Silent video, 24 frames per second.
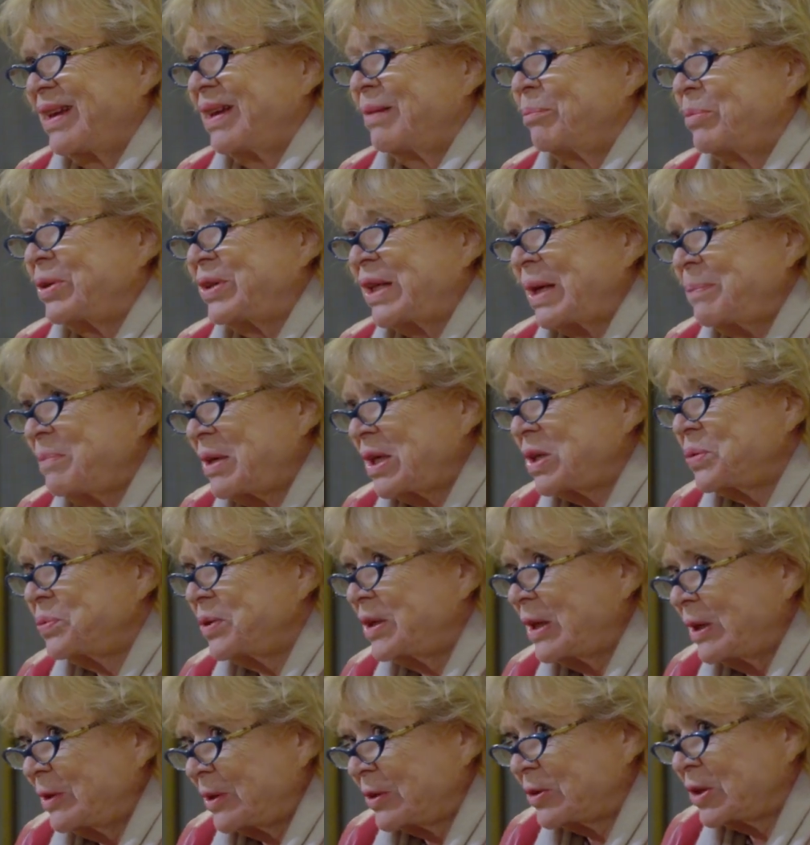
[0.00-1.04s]
But I met with
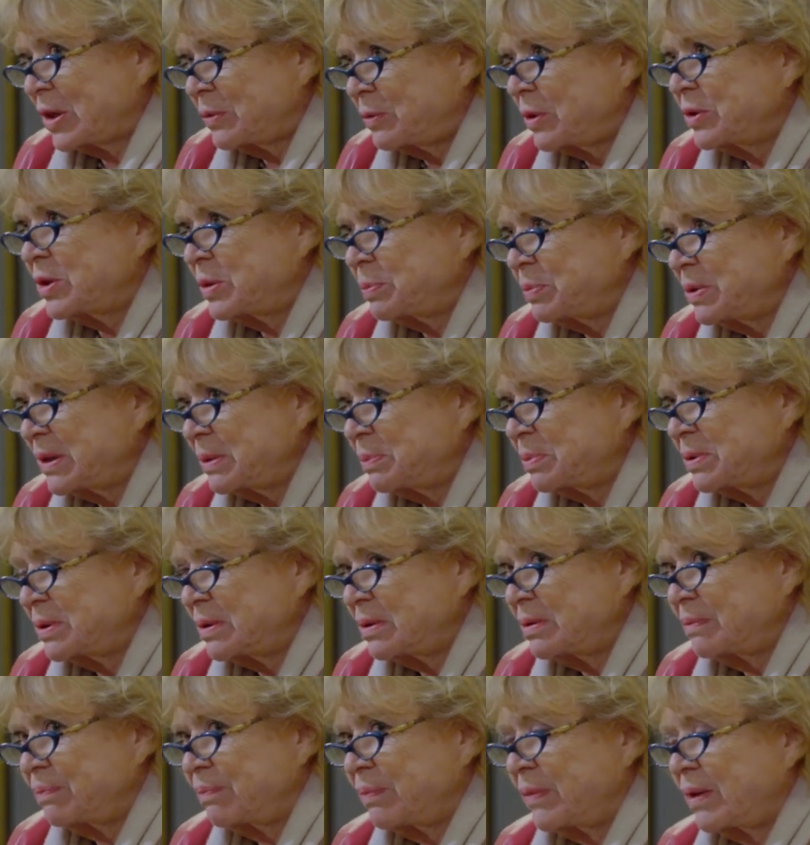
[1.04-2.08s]
a lot of other people.
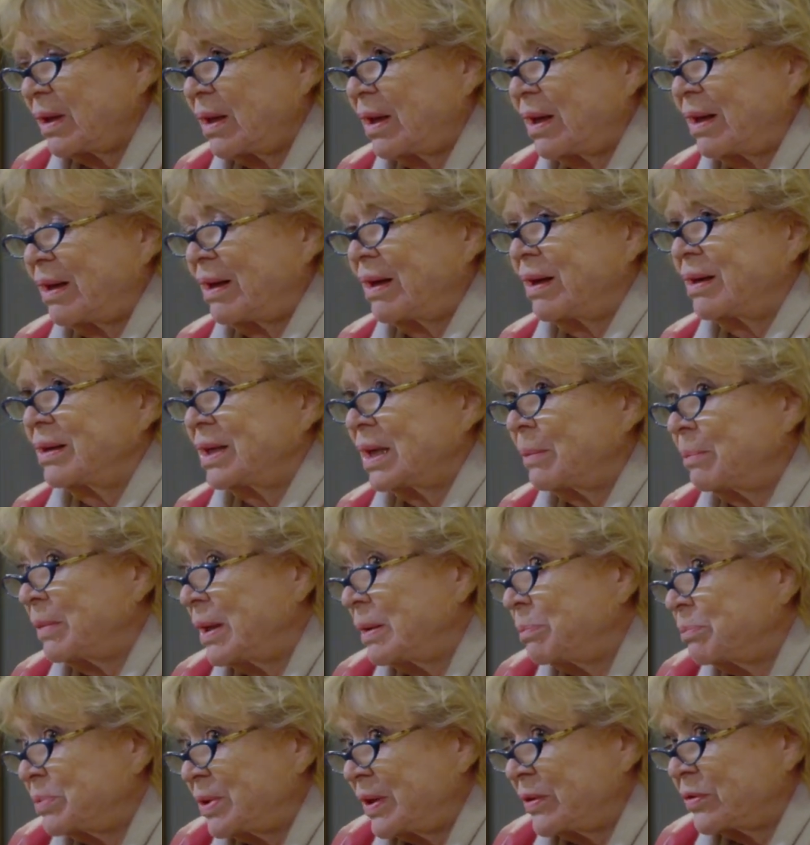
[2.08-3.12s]
And I
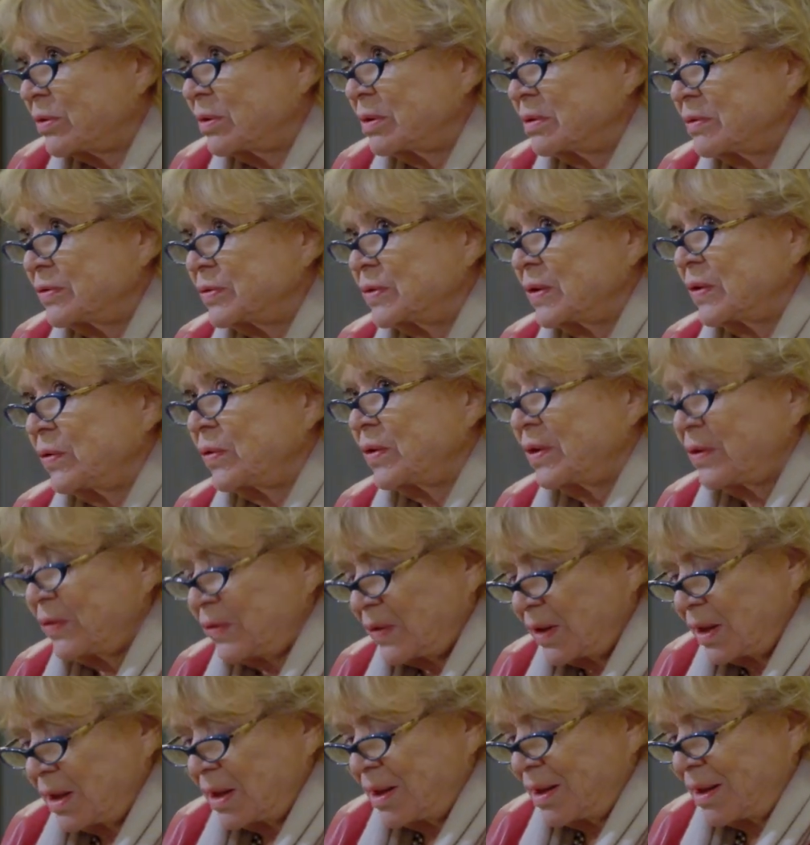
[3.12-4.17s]
made press conferences.
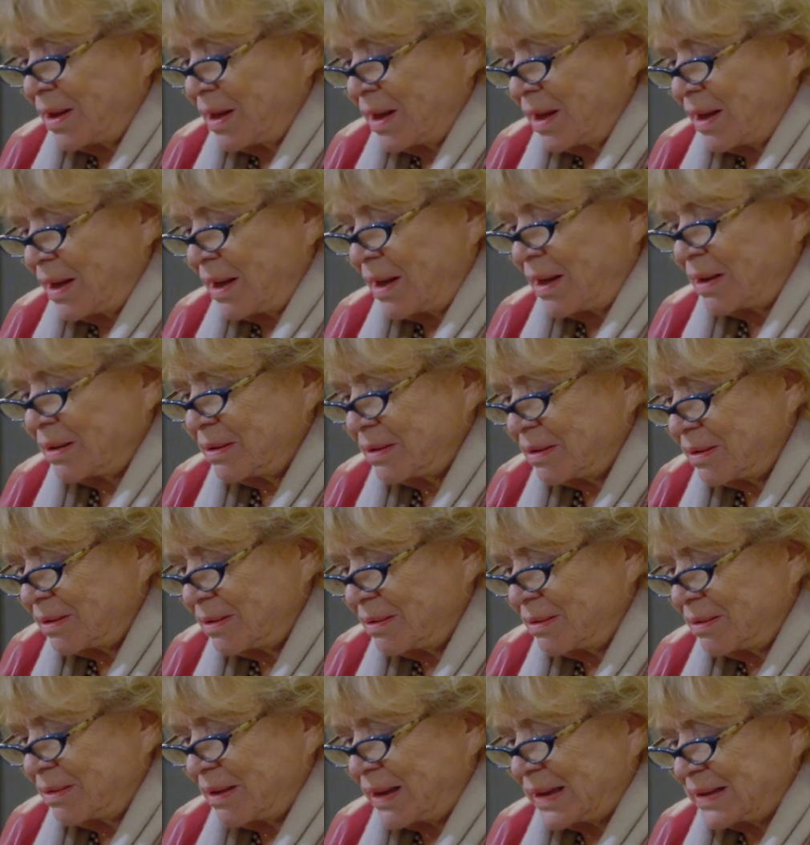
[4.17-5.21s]
And
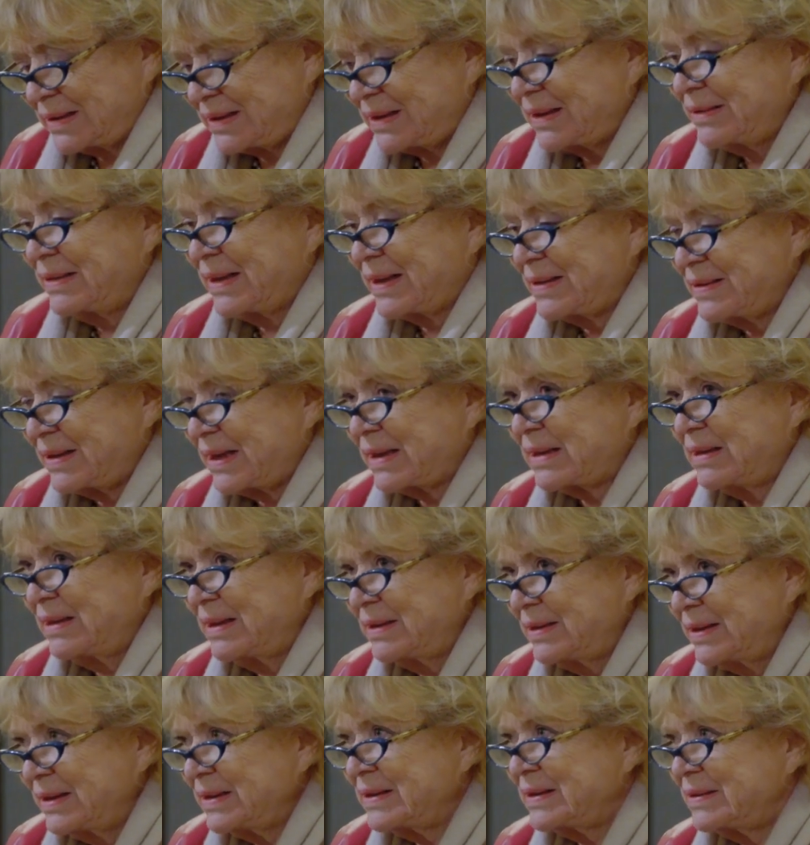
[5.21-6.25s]
I said exactly
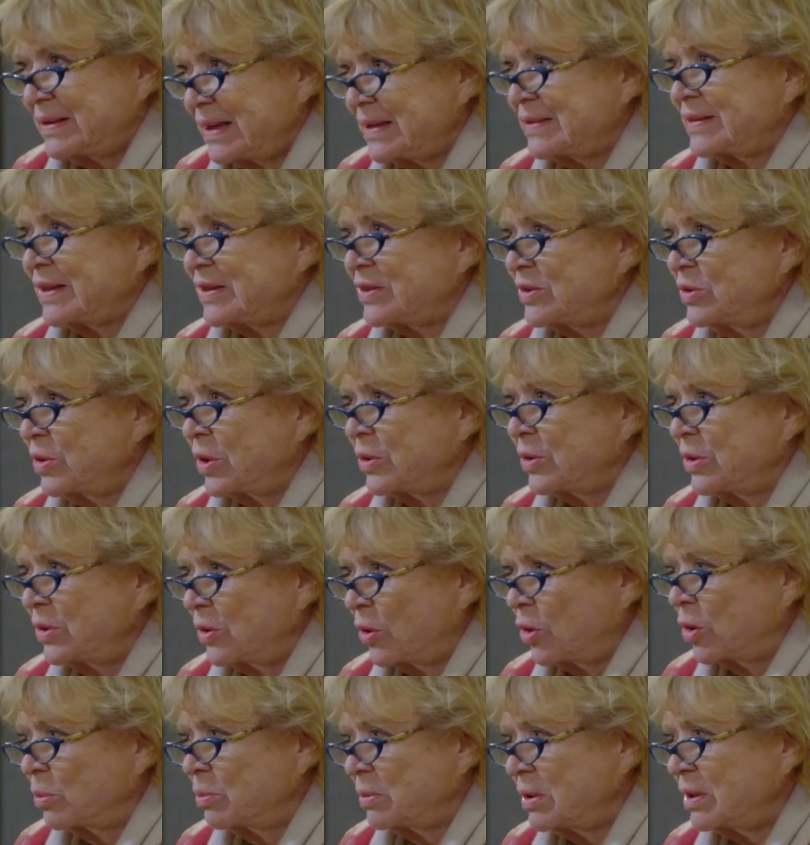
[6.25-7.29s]
this. This is not
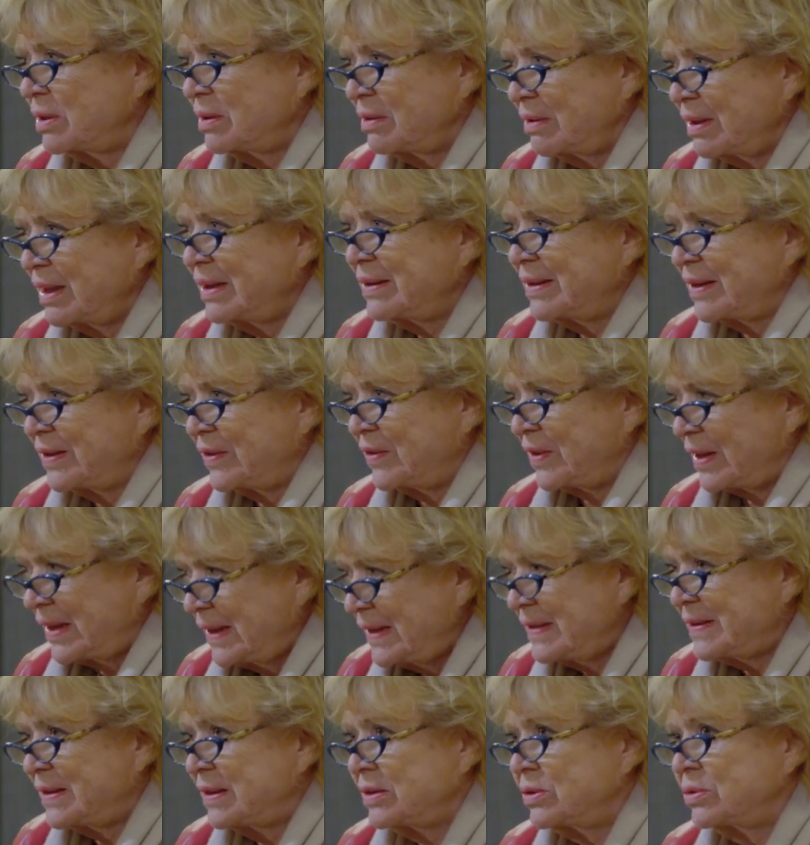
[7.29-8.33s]
normal. It is
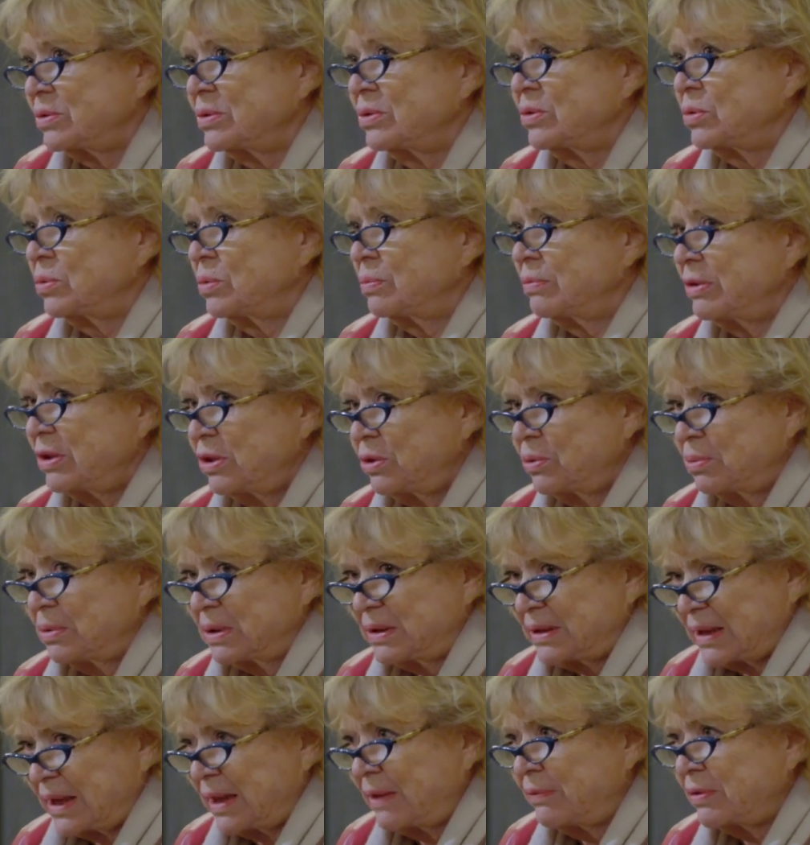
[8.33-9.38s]
easy to do. We do
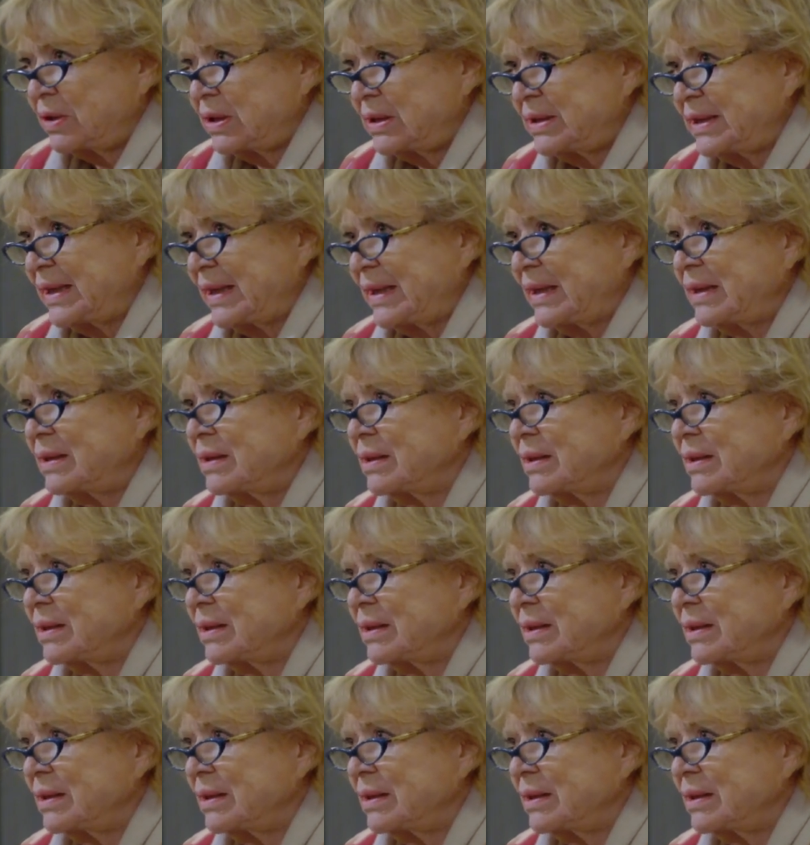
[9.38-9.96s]
it every day.